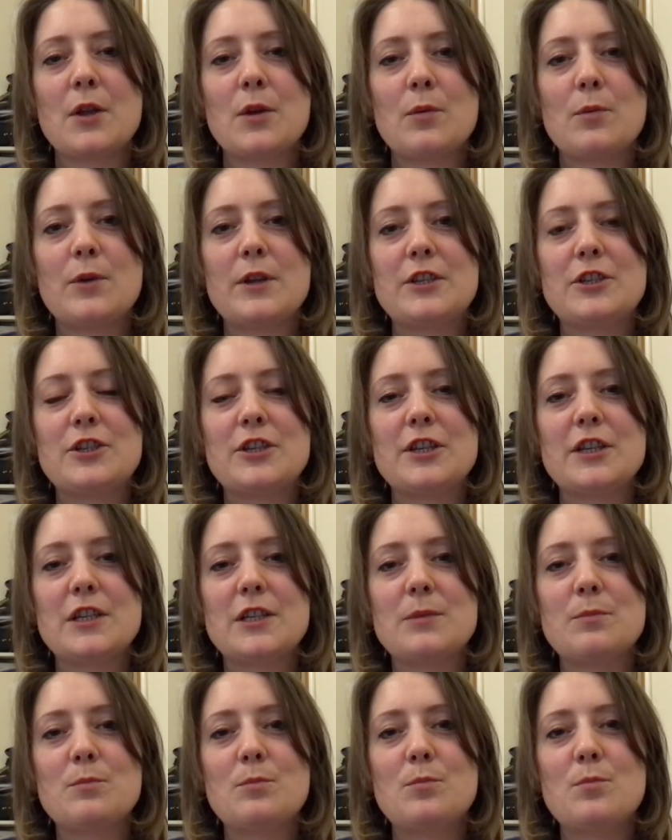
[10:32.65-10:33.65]
which
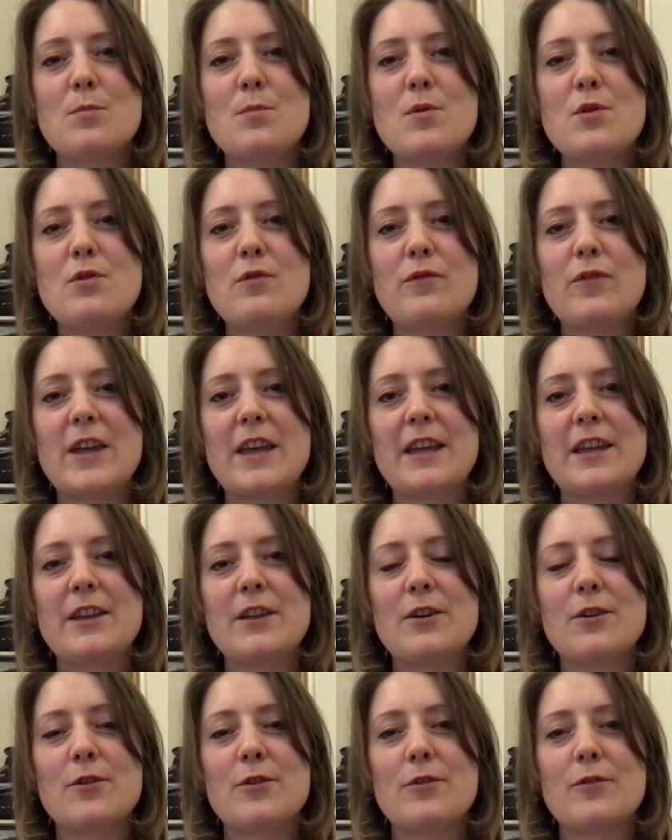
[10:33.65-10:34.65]
is moving
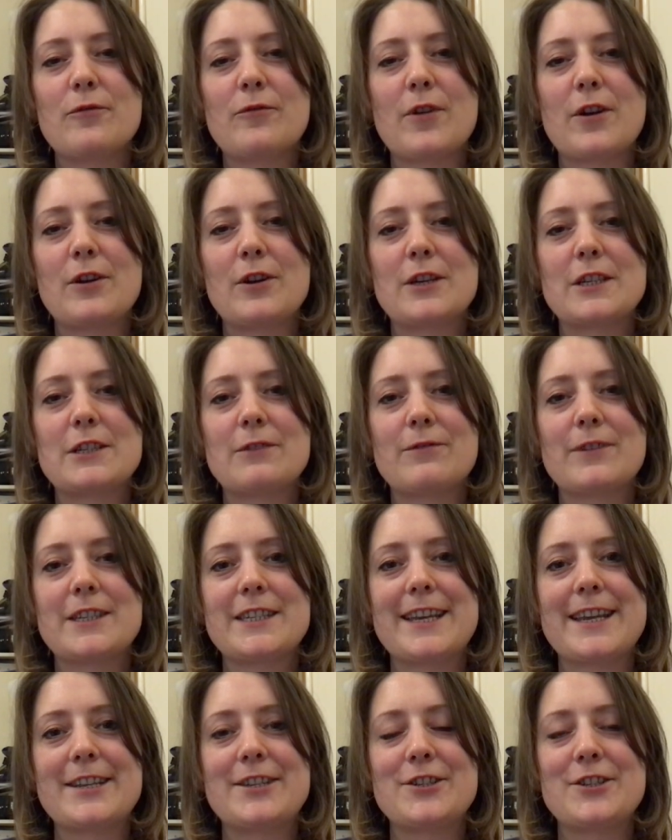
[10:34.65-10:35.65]
your focus of
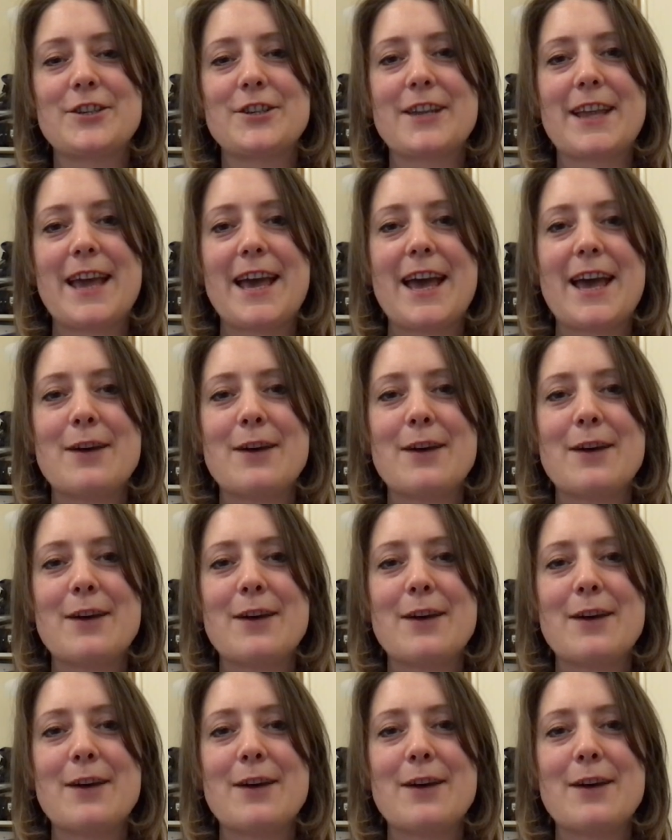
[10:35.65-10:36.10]
attention